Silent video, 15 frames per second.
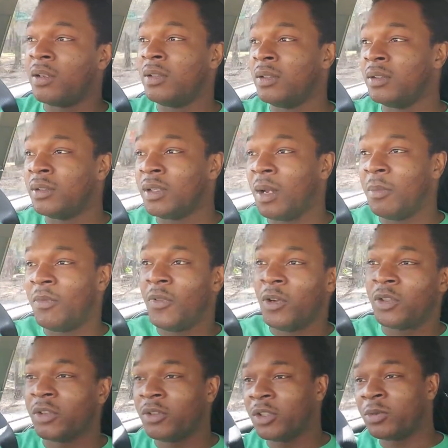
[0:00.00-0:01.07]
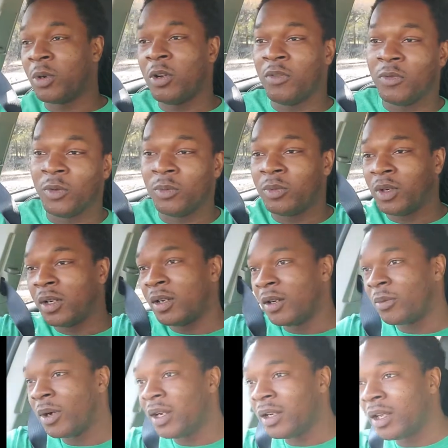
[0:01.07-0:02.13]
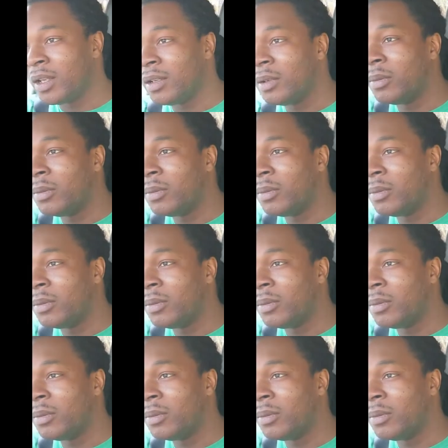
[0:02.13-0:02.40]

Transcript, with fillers: I'm gonna focus on this road for uh, right now.